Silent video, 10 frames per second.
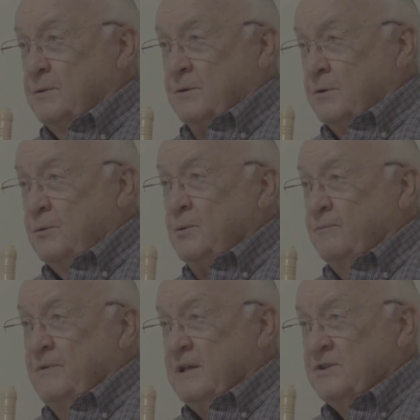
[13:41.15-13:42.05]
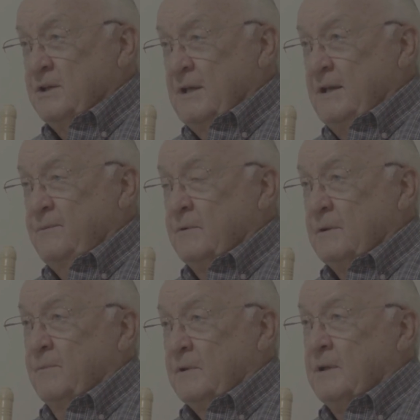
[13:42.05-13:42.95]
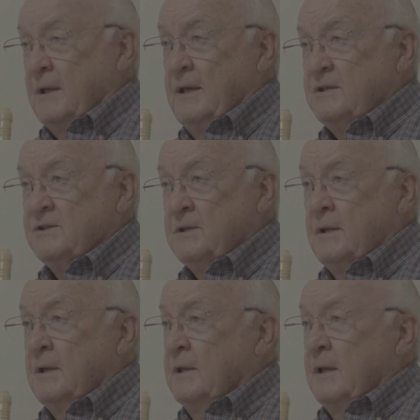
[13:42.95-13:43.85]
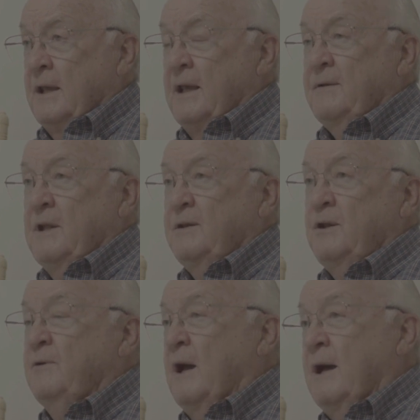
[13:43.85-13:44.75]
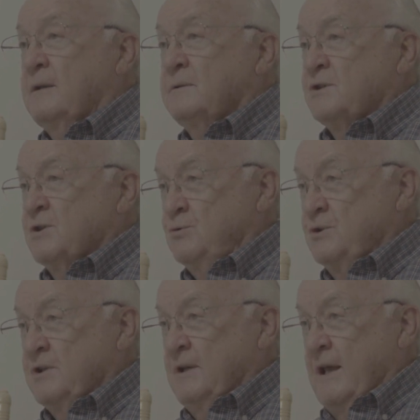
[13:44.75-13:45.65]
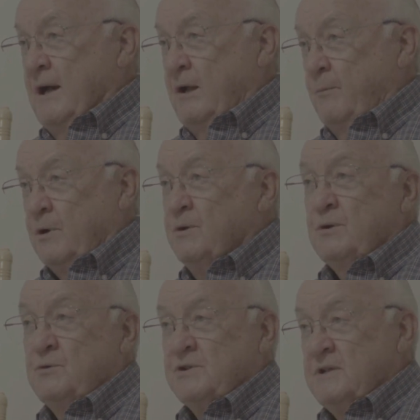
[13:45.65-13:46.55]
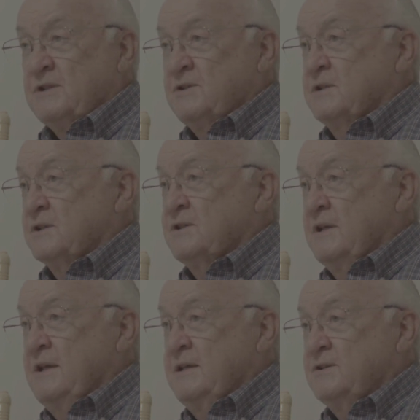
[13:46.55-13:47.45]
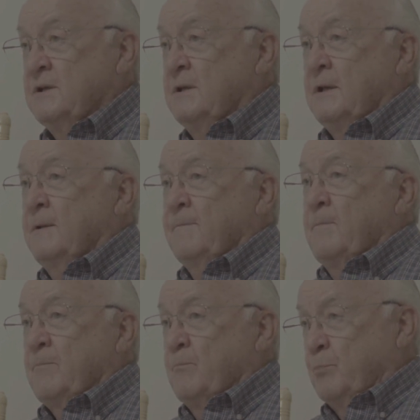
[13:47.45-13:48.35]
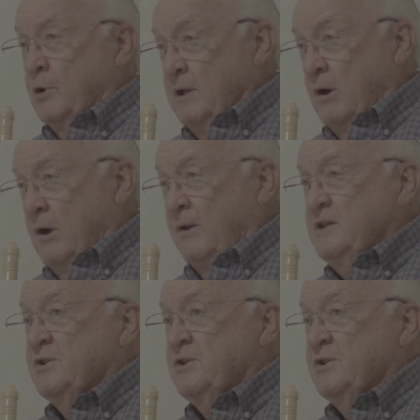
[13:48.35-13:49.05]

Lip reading: to investigate the case. And then you've got Susan Galbraith, who's since deceased, putting all these